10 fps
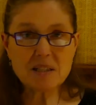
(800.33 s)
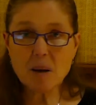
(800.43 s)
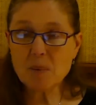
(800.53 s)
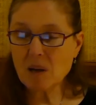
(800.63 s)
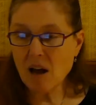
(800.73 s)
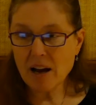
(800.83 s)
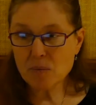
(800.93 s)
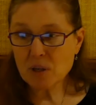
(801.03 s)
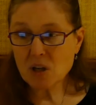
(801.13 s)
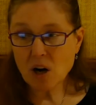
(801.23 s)
apply
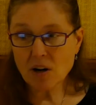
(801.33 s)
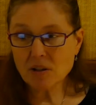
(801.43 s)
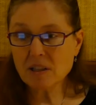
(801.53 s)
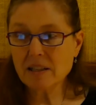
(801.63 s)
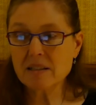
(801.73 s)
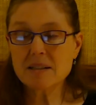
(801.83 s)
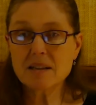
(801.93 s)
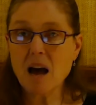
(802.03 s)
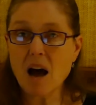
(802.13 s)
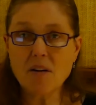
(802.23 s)

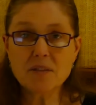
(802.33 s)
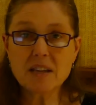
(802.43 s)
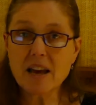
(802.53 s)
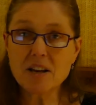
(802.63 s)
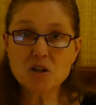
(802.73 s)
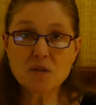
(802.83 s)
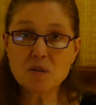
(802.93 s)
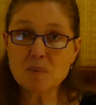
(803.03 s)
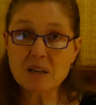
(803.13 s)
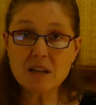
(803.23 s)
regardless of the age of the
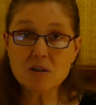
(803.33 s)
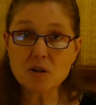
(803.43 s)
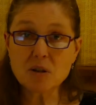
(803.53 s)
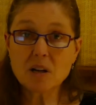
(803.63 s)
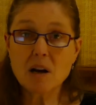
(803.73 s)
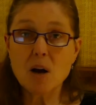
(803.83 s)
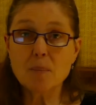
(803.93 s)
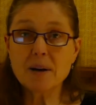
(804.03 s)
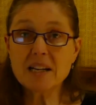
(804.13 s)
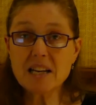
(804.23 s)
beginner,
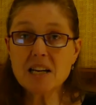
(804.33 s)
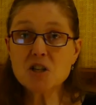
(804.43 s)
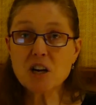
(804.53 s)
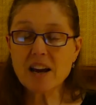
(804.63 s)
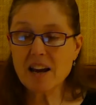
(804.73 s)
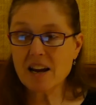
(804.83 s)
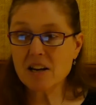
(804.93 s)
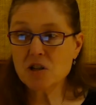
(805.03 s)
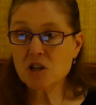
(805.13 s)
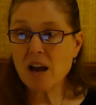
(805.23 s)
but each
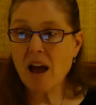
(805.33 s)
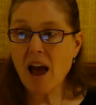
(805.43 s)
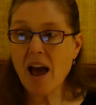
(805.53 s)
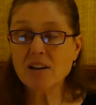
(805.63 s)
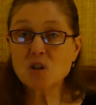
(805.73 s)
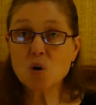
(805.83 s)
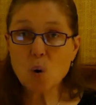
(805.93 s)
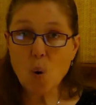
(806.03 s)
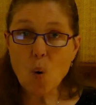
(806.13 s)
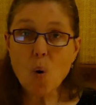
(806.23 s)
age and
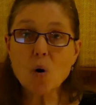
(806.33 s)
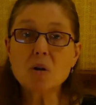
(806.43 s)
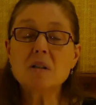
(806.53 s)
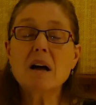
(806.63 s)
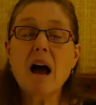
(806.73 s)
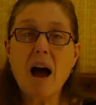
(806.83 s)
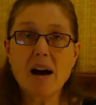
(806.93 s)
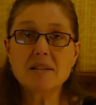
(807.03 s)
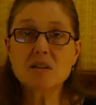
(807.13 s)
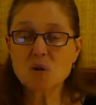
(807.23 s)
goal
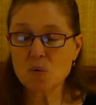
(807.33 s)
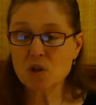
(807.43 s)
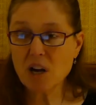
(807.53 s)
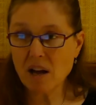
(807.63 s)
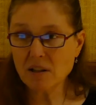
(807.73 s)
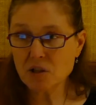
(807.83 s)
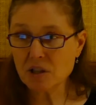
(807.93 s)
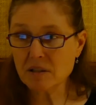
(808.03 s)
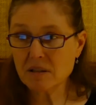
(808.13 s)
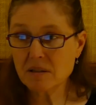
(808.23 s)
has its own
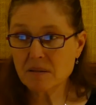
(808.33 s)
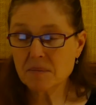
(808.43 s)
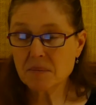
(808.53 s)
challenges.